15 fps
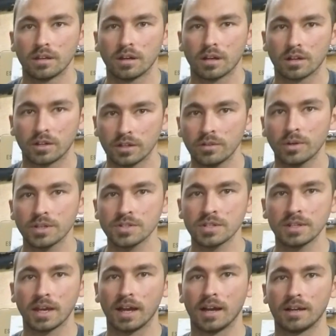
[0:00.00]
A good question
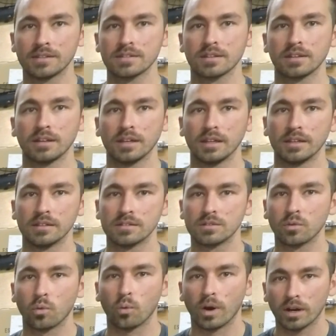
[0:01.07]
to ask
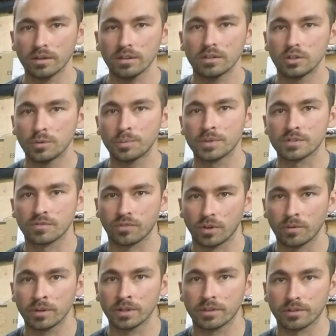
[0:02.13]
is where the loop is
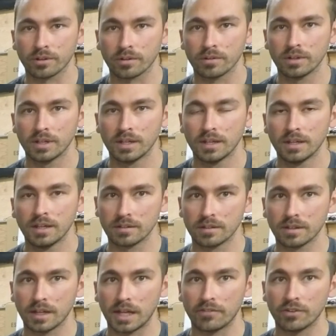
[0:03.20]
flowing through.
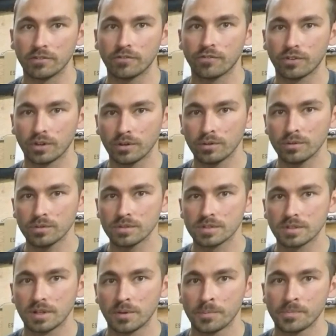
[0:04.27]
If it
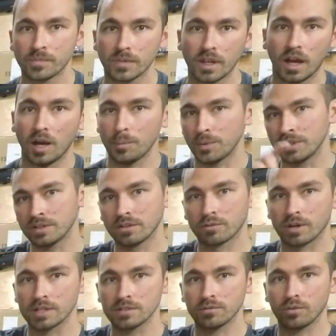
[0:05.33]
flows up into the
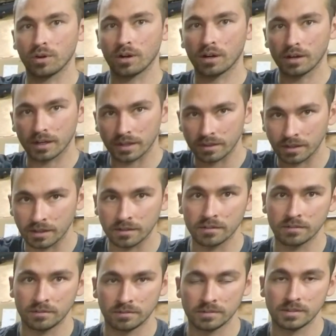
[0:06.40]
reservoir and then
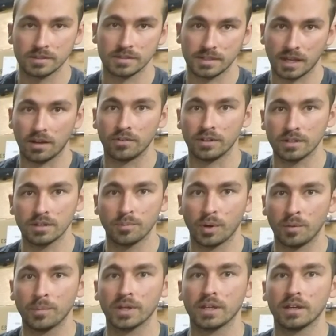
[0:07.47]
down into the
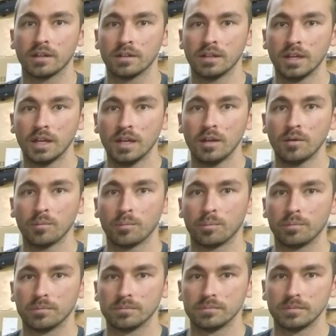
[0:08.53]
pump again,
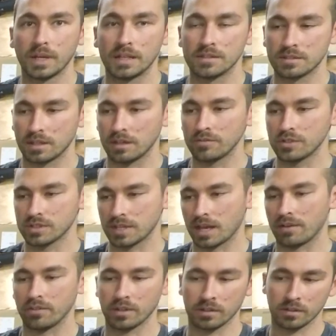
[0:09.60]
instead of just
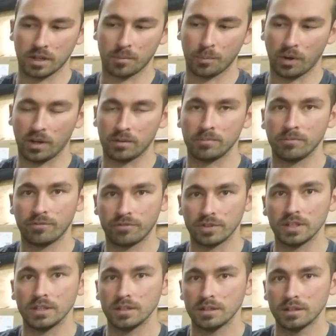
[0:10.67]
having a bottom
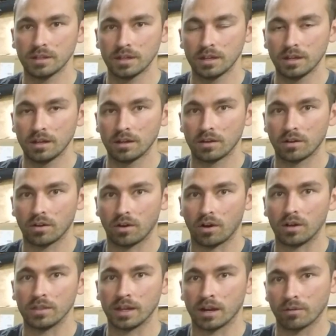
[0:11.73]
feed
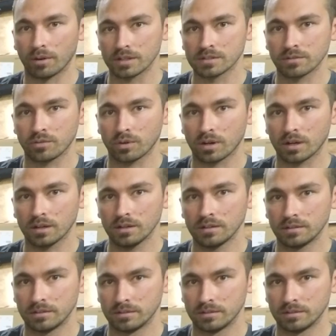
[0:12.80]
on that reservoir,